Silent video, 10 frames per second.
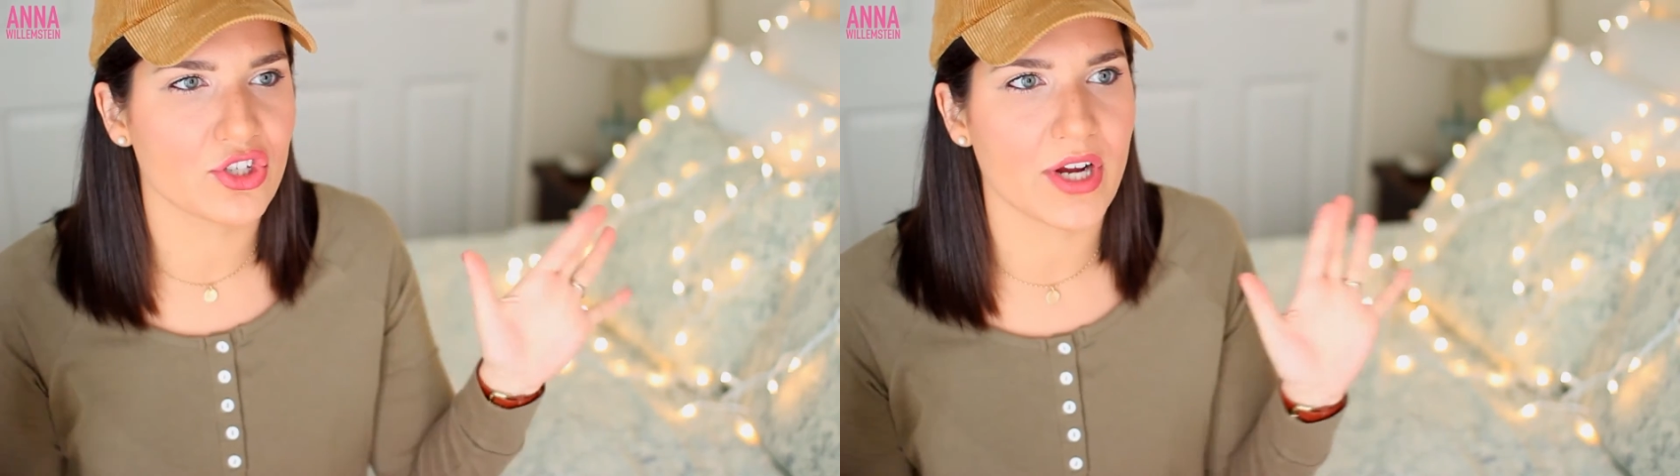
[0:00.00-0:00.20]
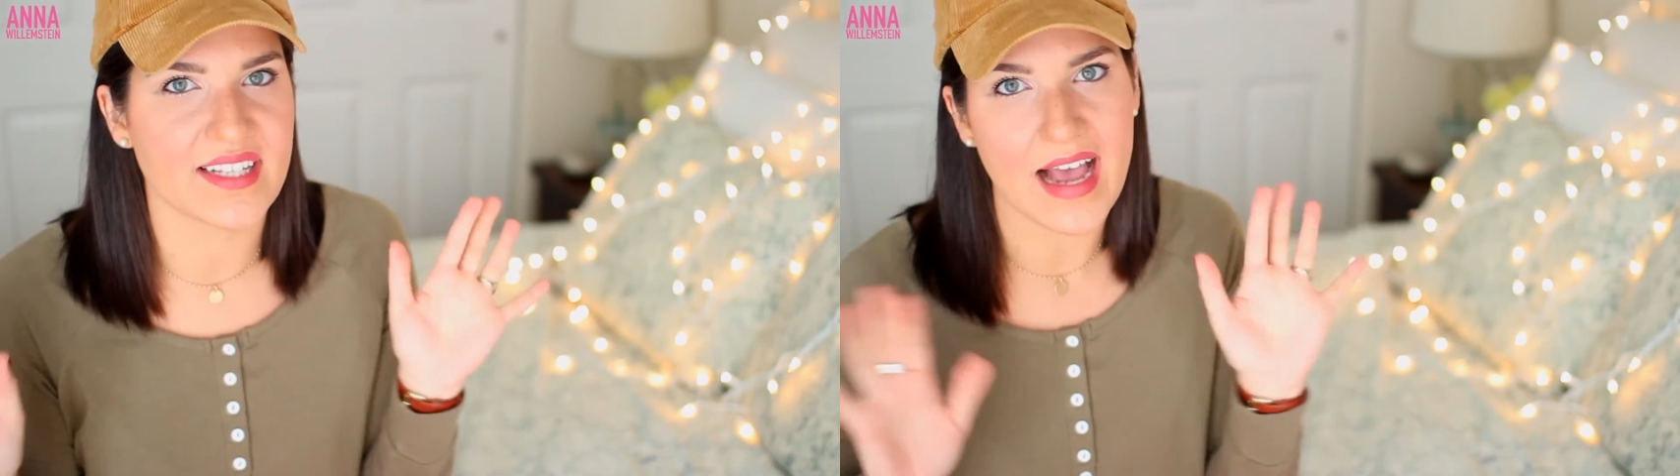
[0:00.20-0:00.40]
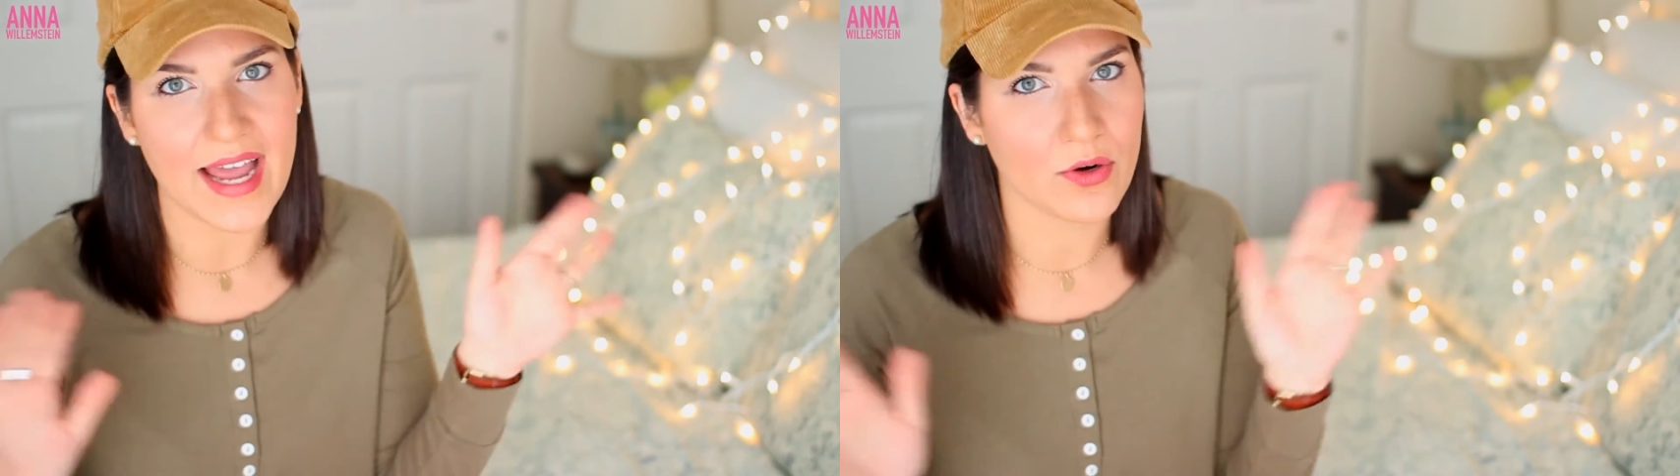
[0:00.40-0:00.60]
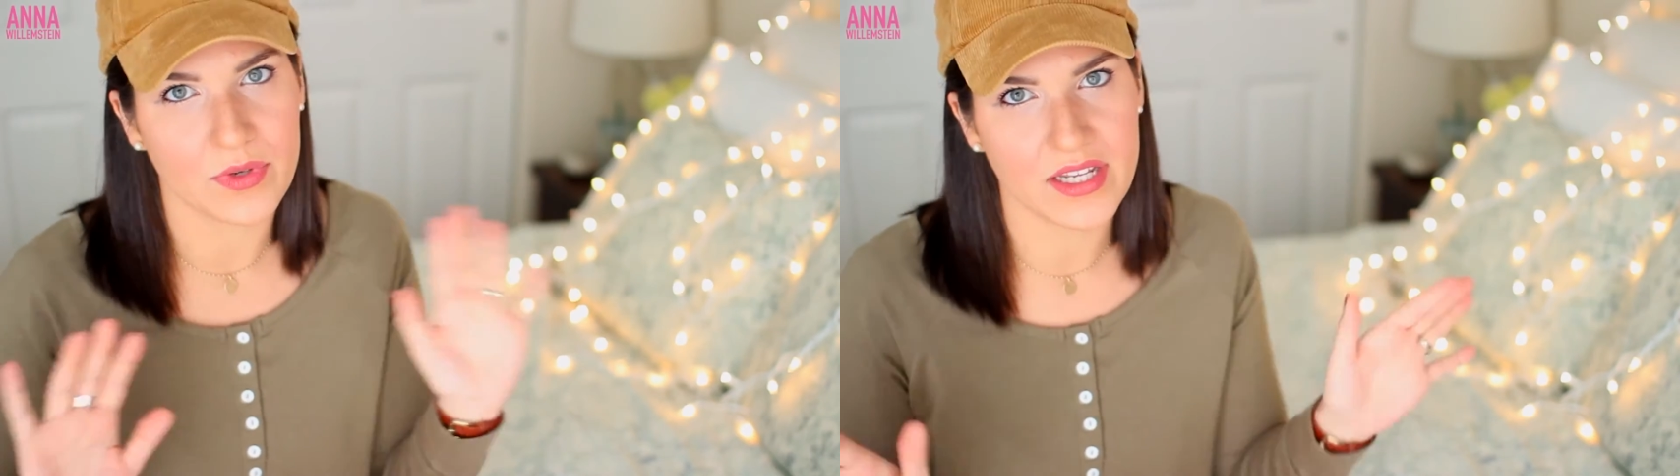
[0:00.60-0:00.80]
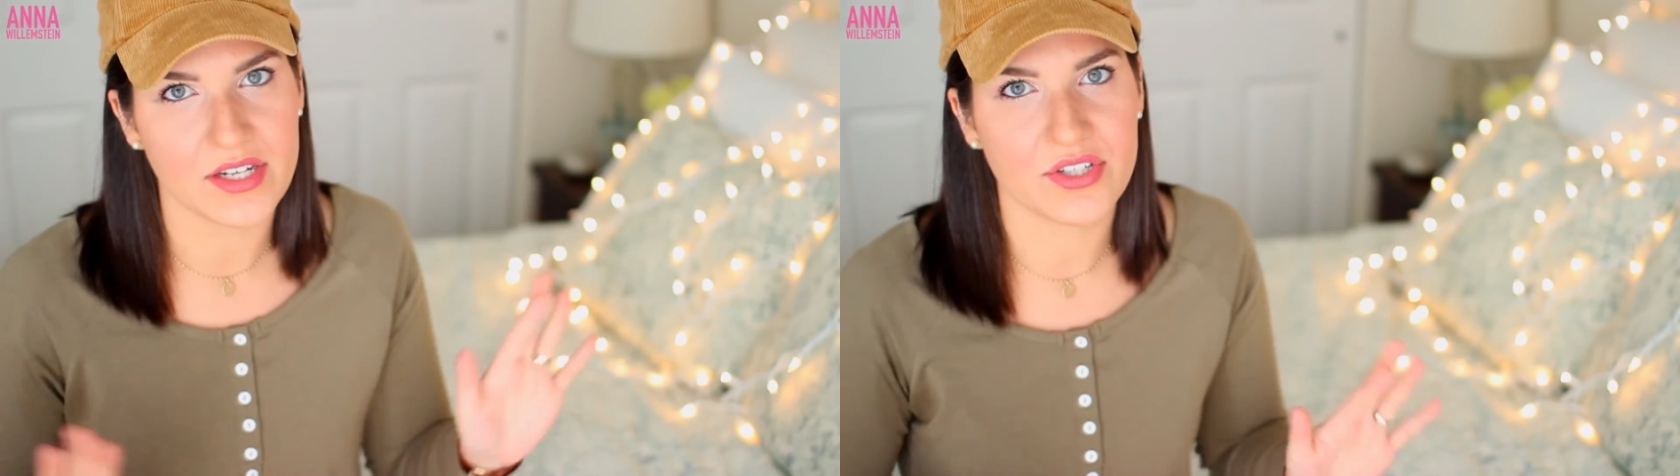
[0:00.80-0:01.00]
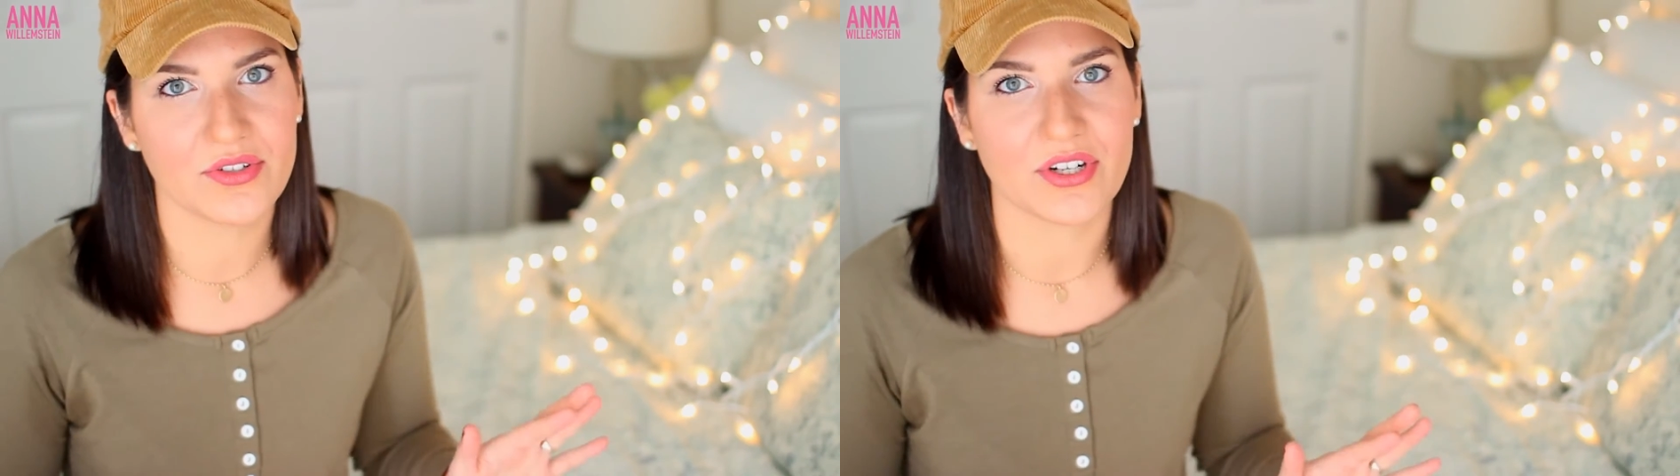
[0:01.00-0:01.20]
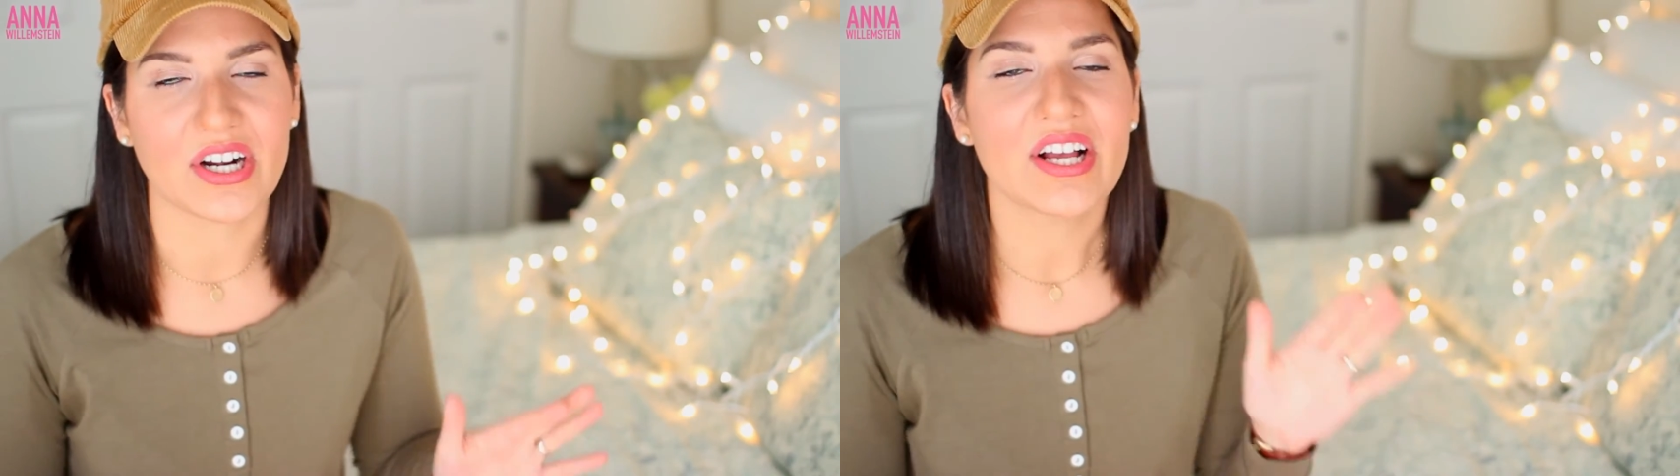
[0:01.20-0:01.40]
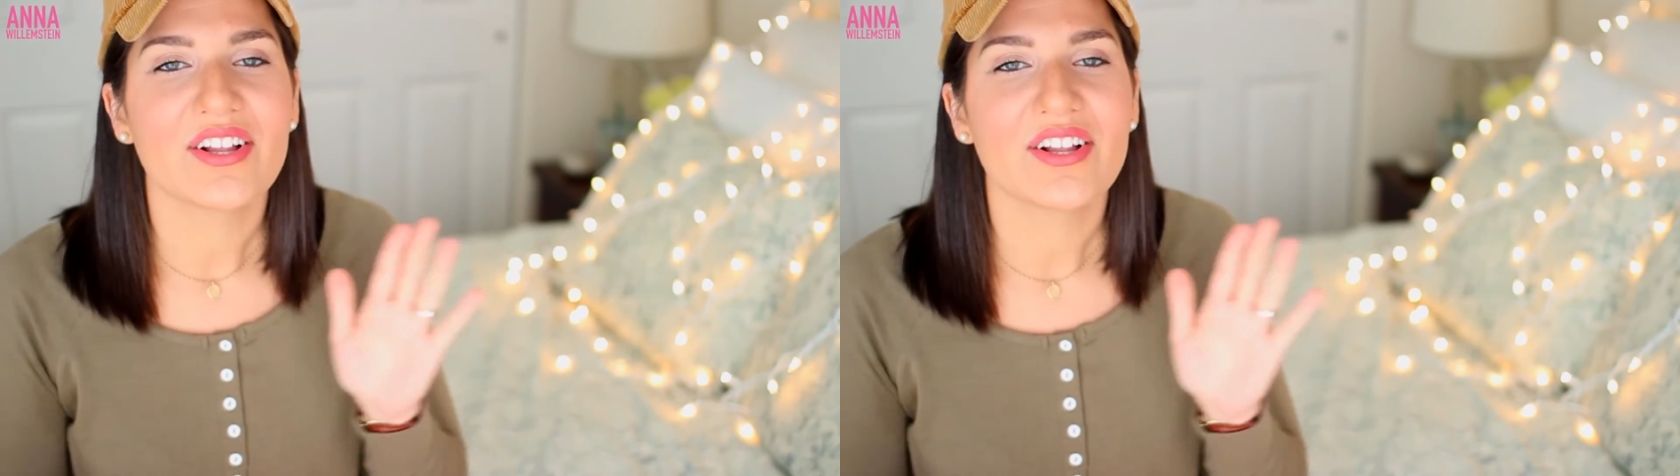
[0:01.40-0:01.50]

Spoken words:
grades, I don't need a tutor.